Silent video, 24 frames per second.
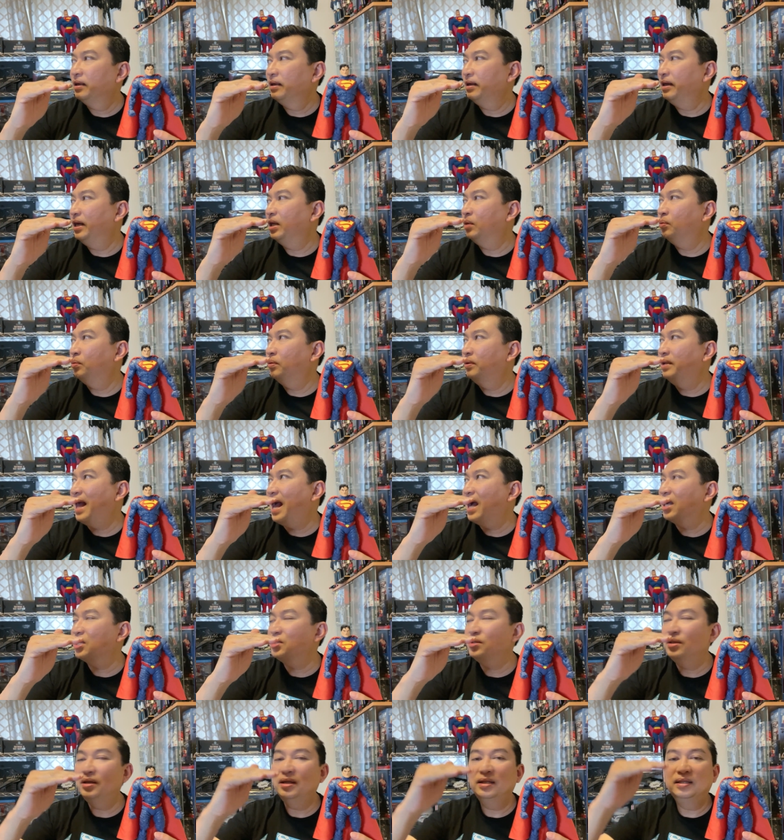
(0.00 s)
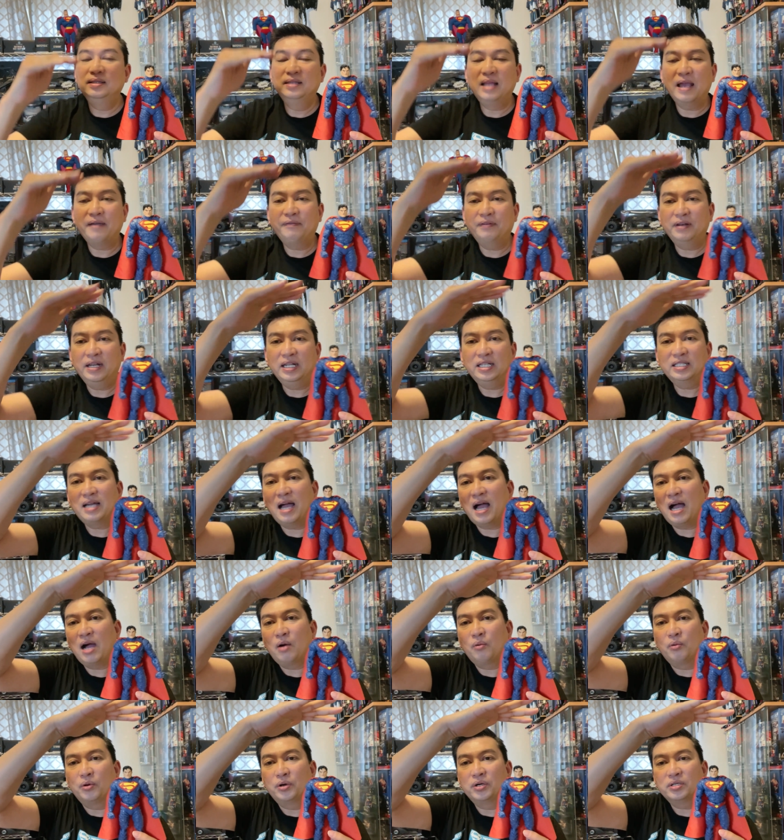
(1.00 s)
it will actually definitely
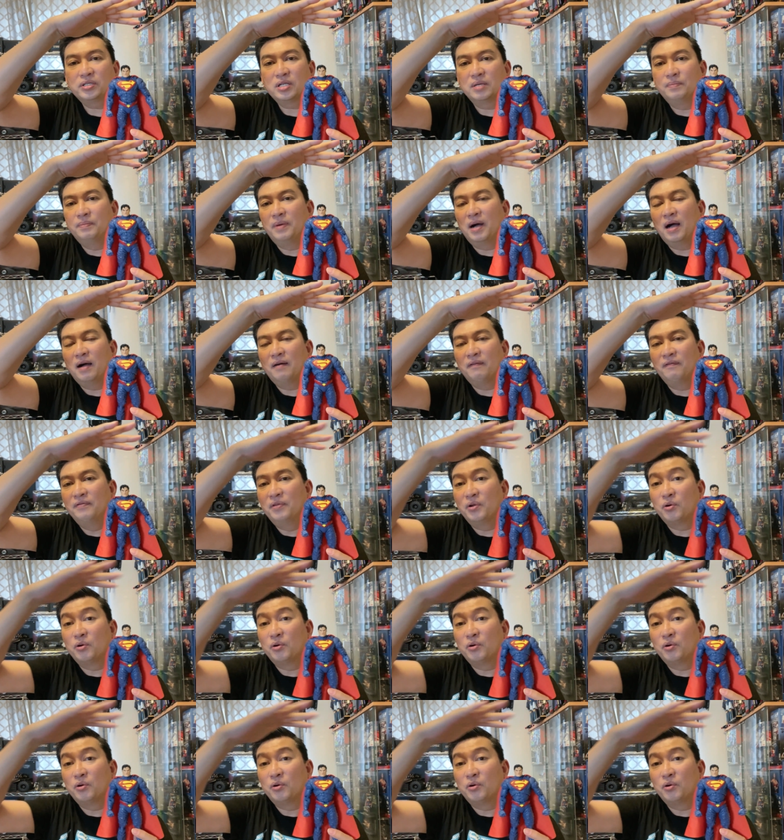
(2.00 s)
towers above